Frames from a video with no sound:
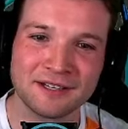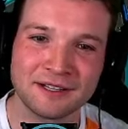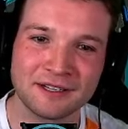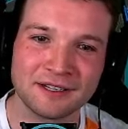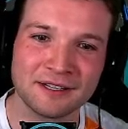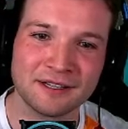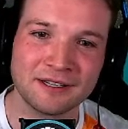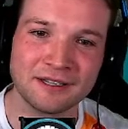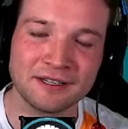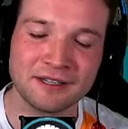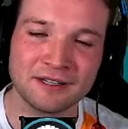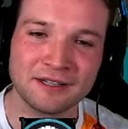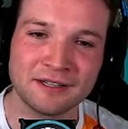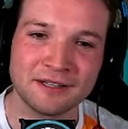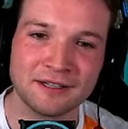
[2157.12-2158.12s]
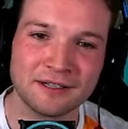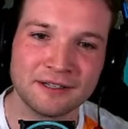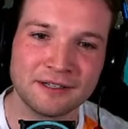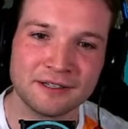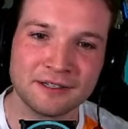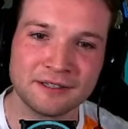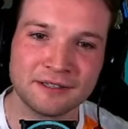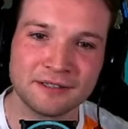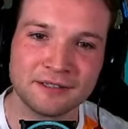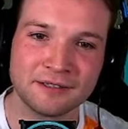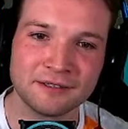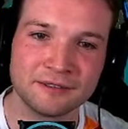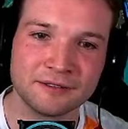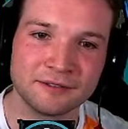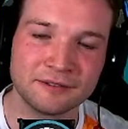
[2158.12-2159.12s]

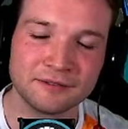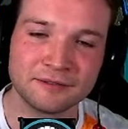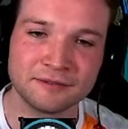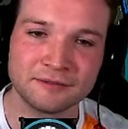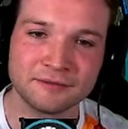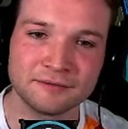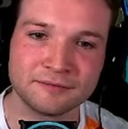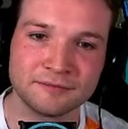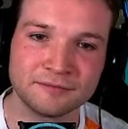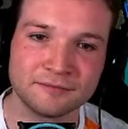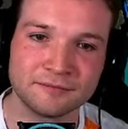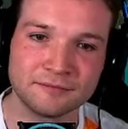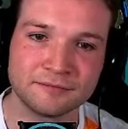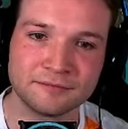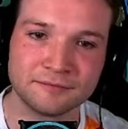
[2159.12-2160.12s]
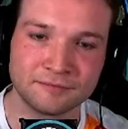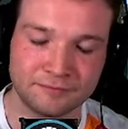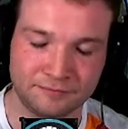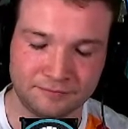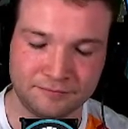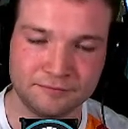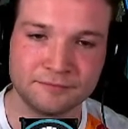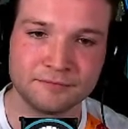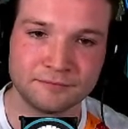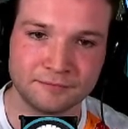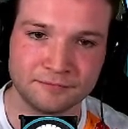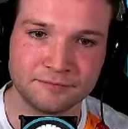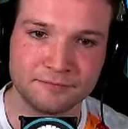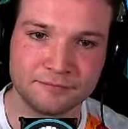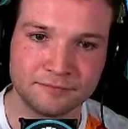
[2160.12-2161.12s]

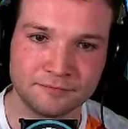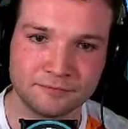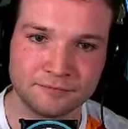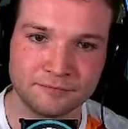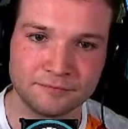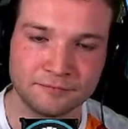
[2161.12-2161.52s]
(not speaking)